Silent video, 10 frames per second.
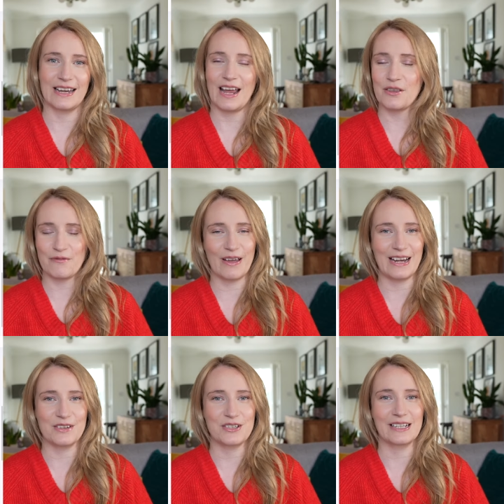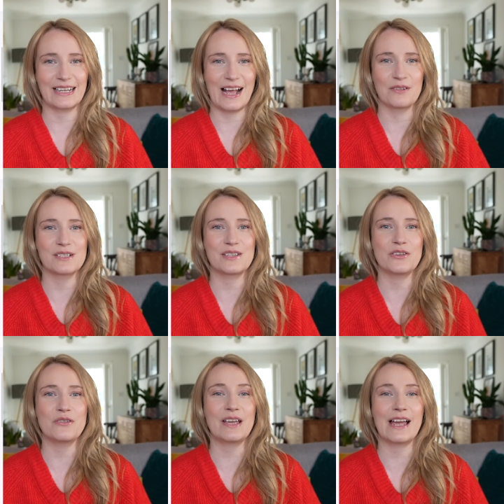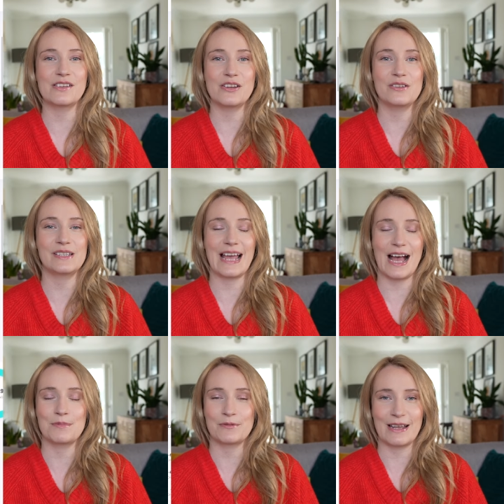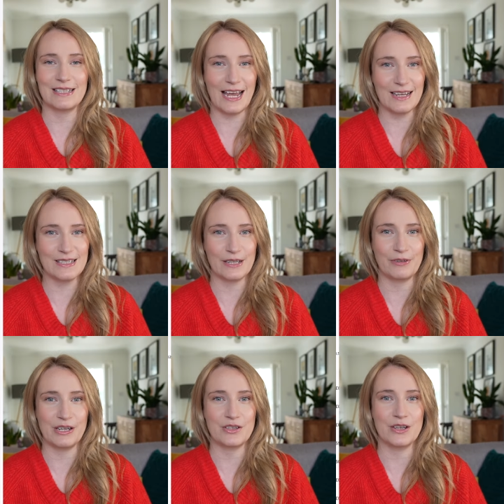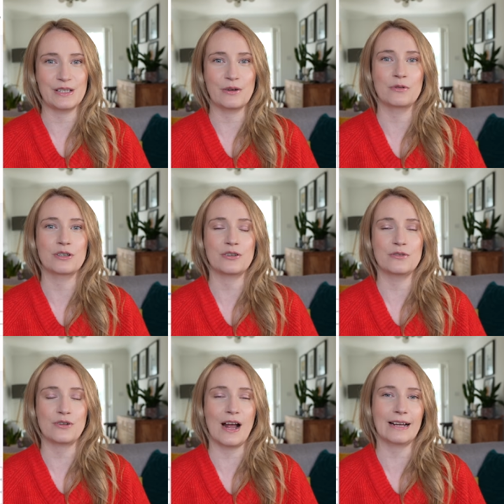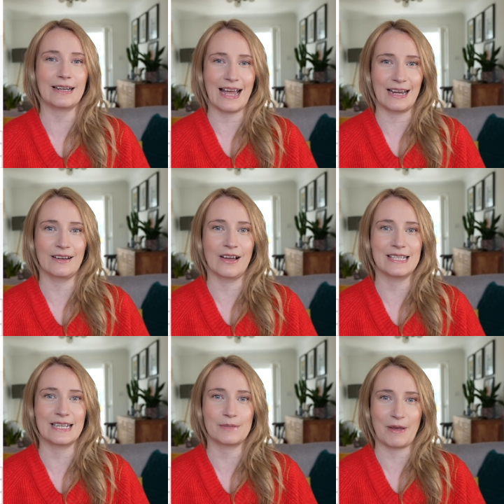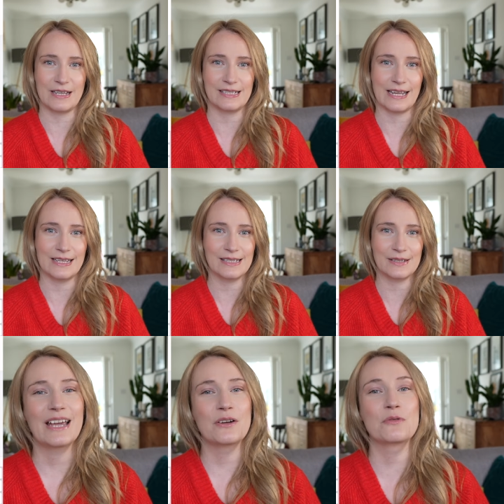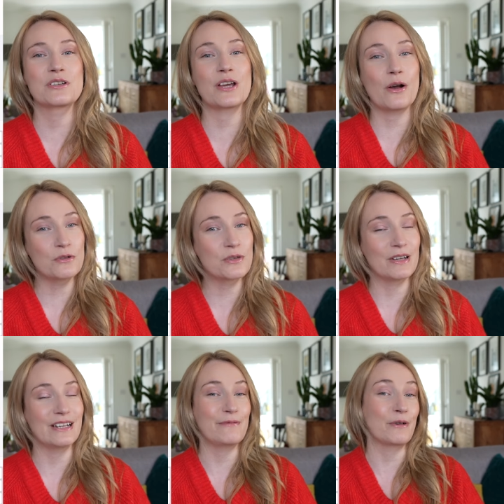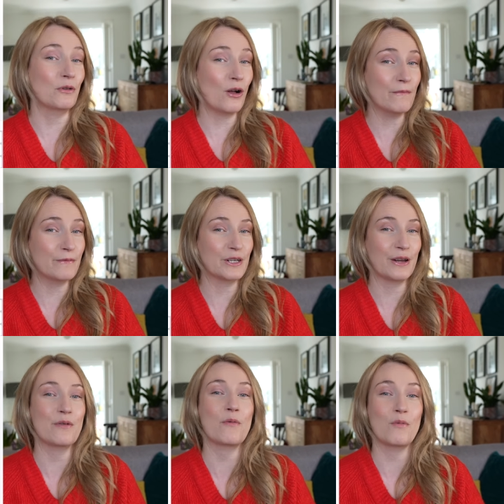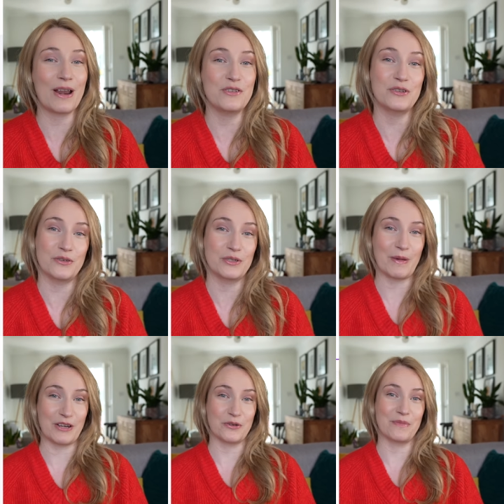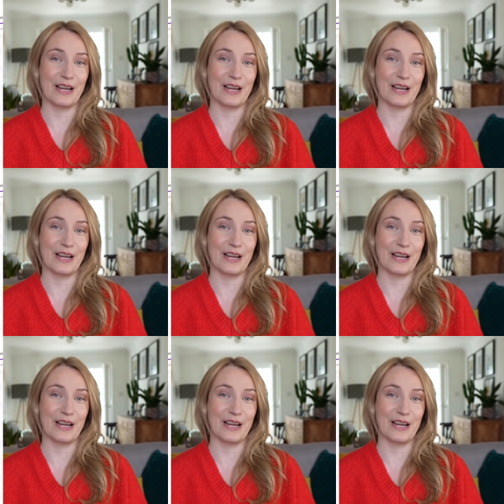and other financial accounts, you can use the app's fantastic features in order to track and analyse expenses in order to ultimately feel confident when you do spend your